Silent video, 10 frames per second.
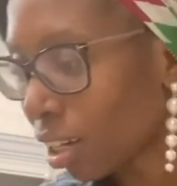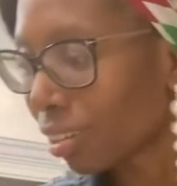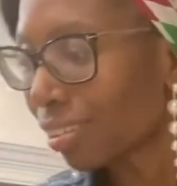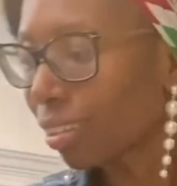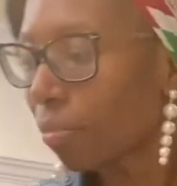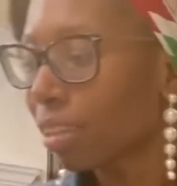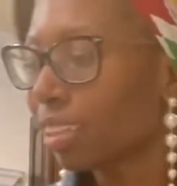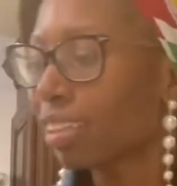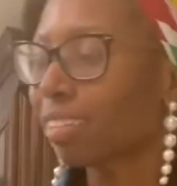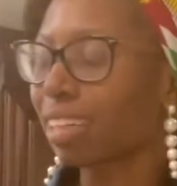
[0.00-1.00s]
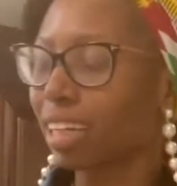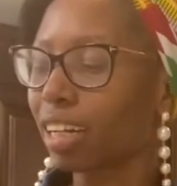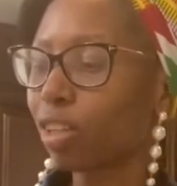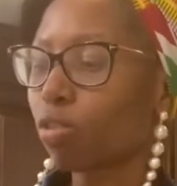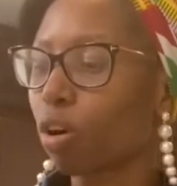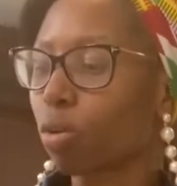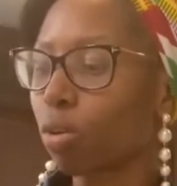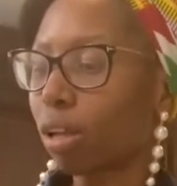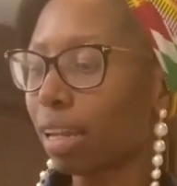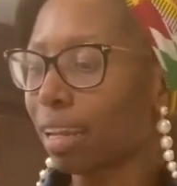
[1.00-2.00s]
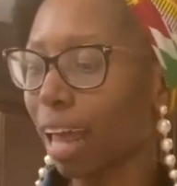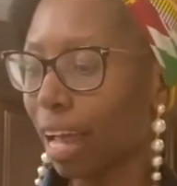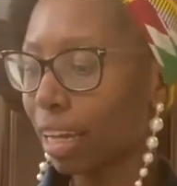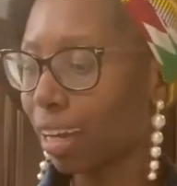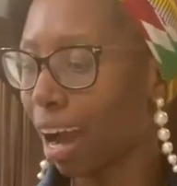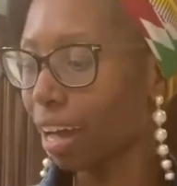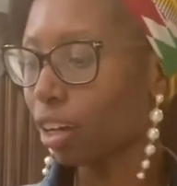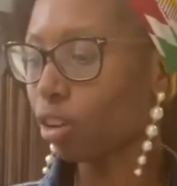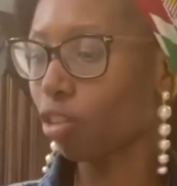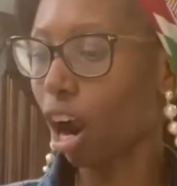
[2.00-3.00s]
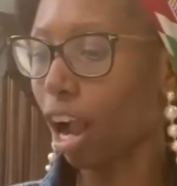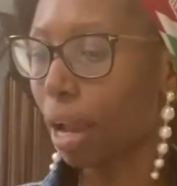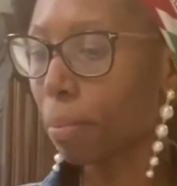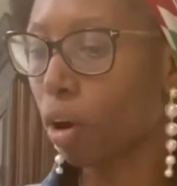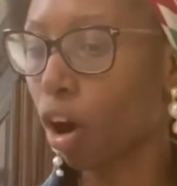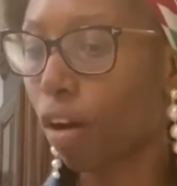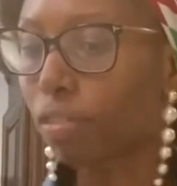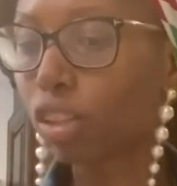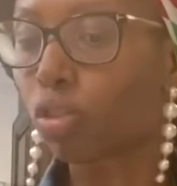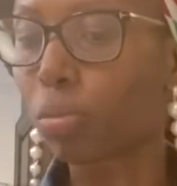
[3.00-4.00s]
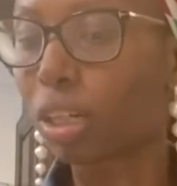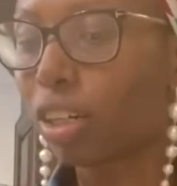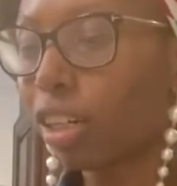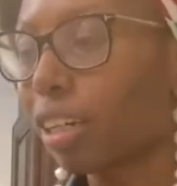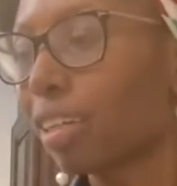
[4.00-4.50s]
Something just to get, you know, light kind of grime off. This will be good, and